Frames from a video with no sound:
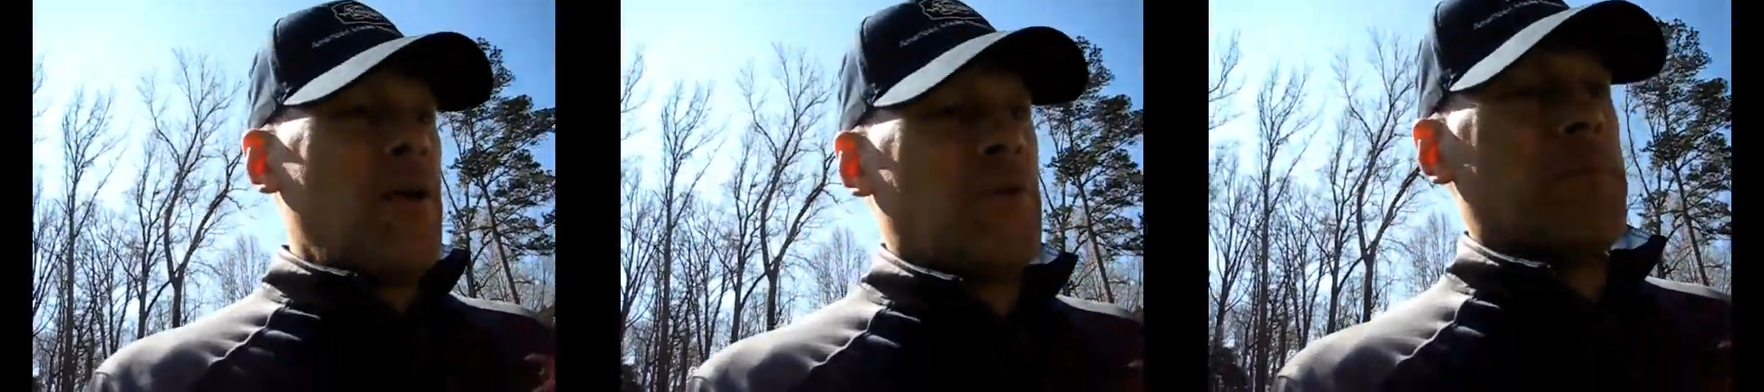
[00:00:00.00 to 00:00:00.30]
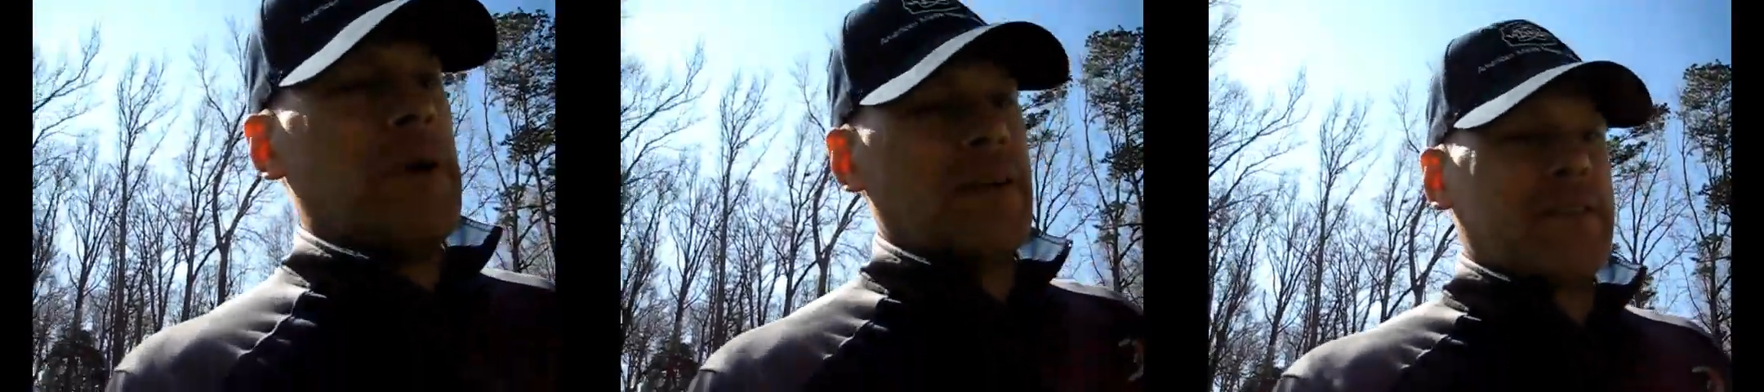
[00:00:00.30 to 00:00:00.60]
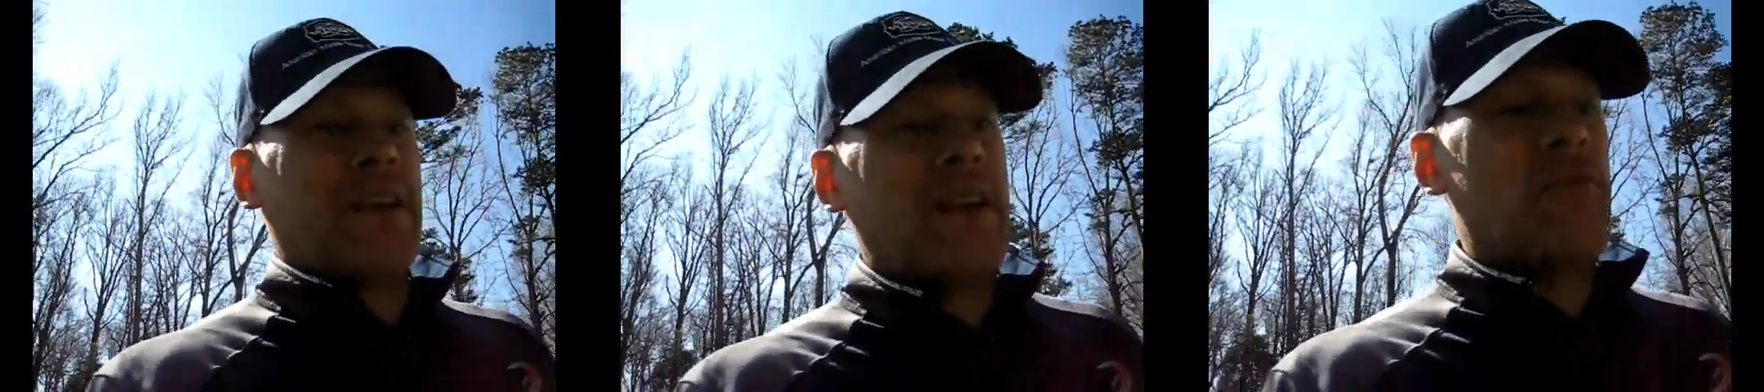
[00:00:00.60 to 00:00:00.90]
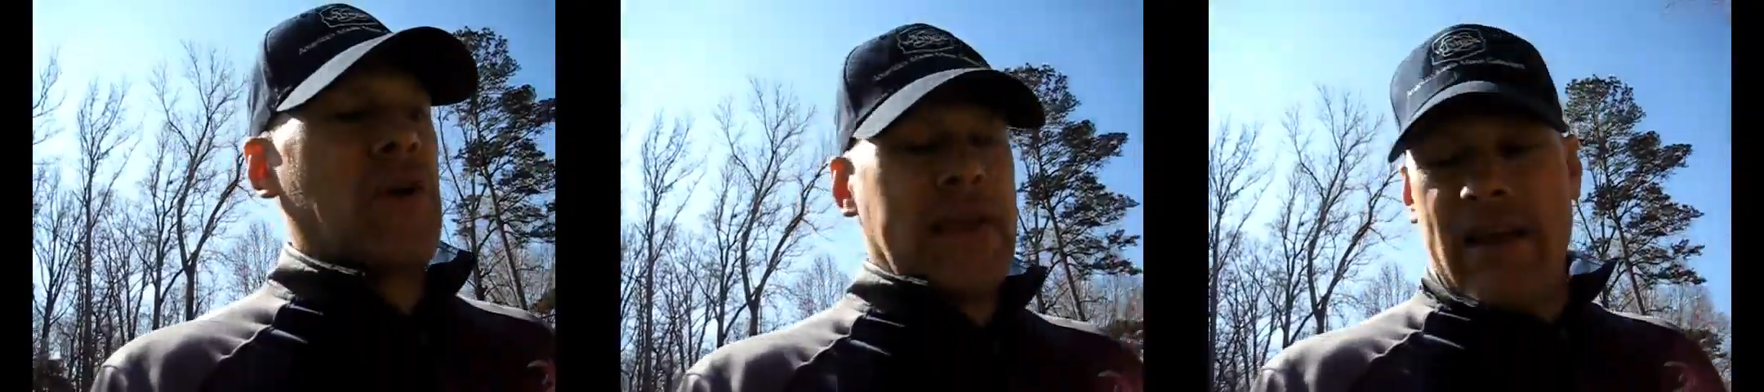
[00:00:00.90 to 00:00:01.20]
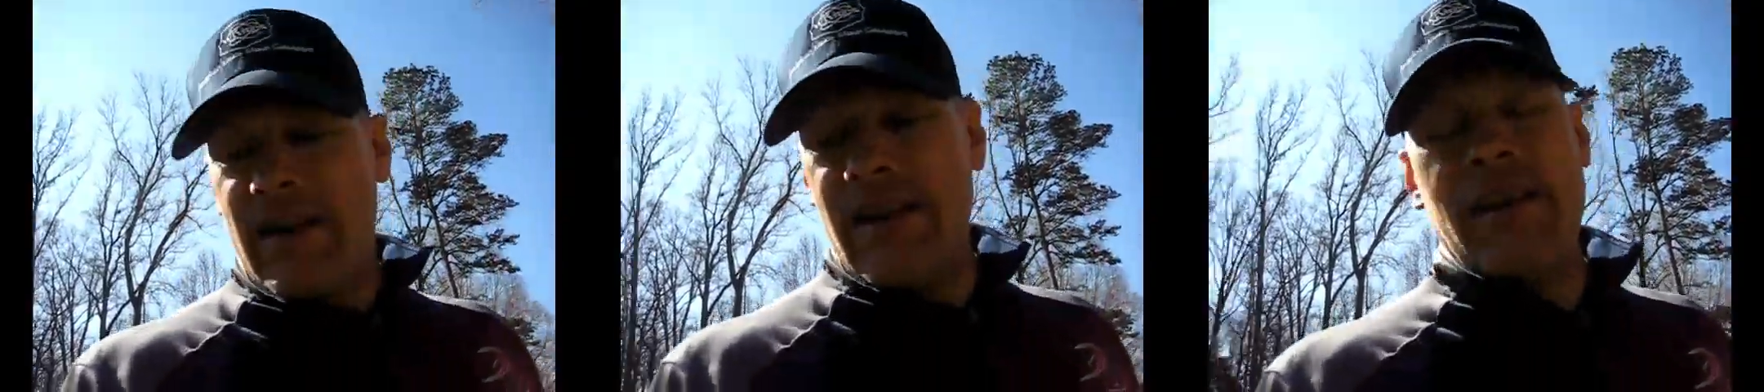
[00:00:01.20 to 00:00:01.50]
that would be
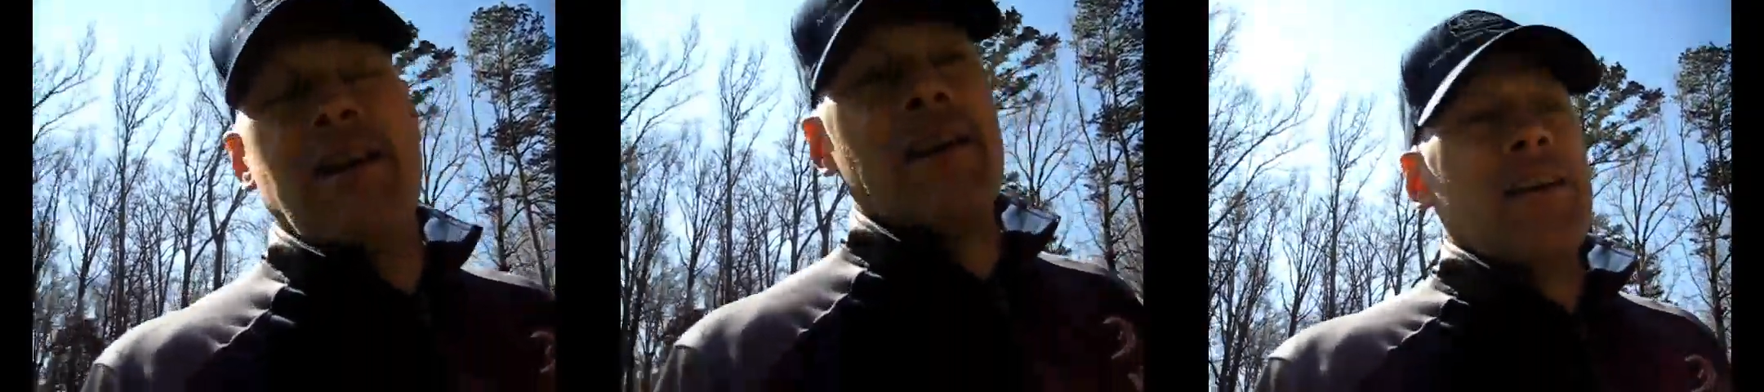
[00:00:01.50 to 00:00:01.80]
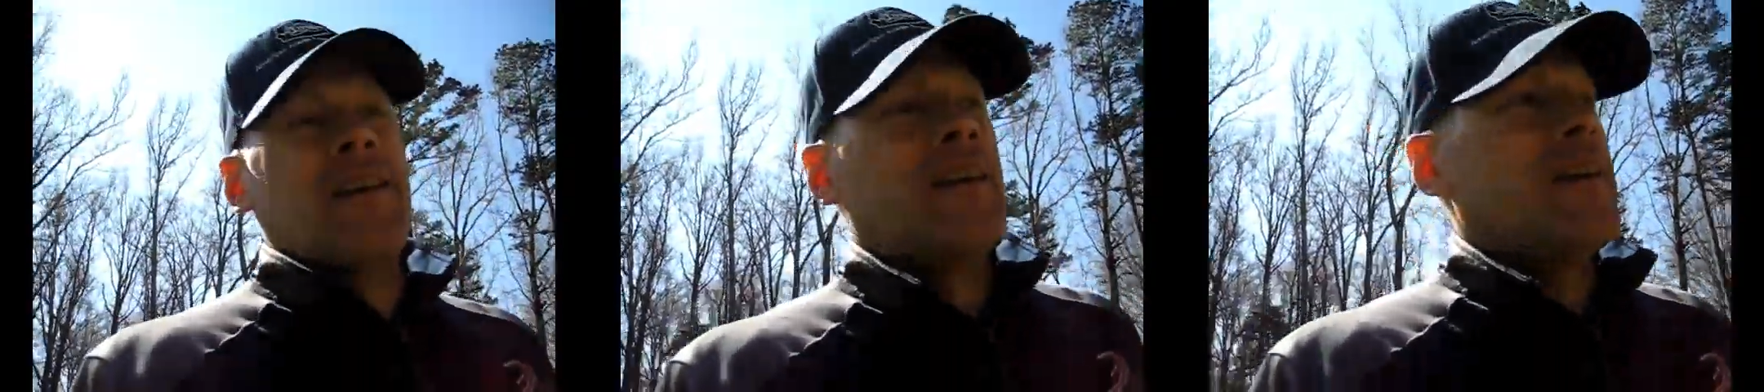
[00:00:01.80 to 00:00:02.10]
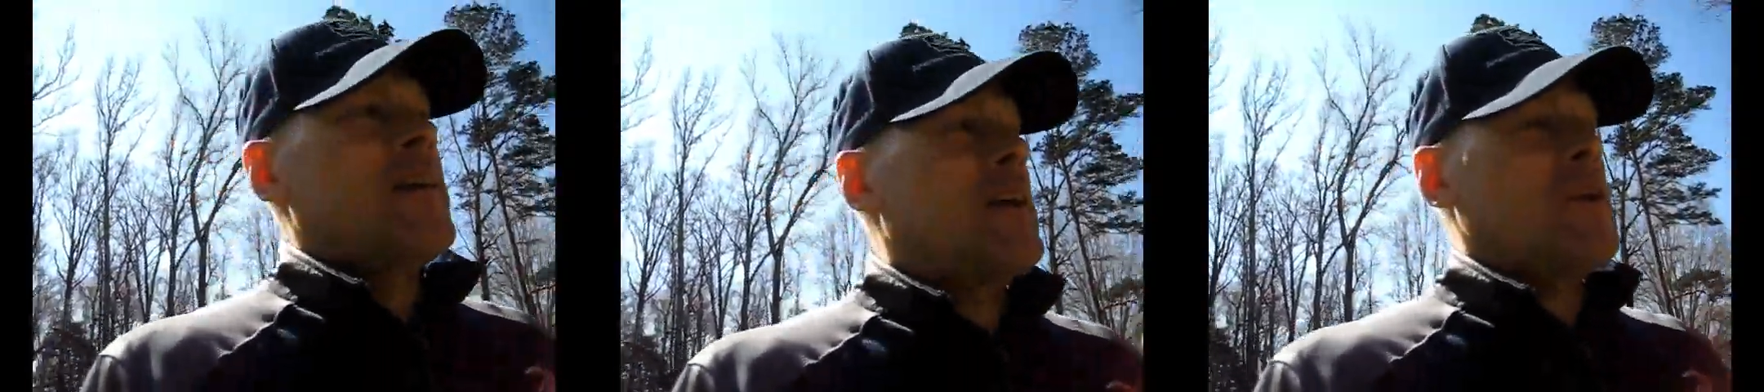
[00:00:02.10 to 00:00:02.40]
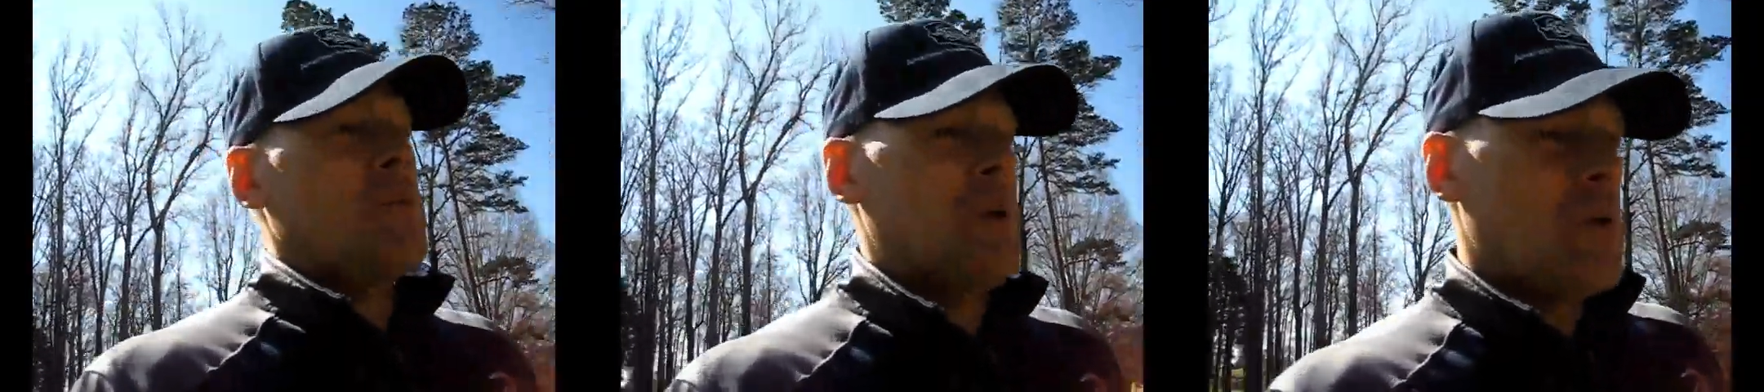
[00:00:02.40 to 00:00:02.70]
significant, and it would be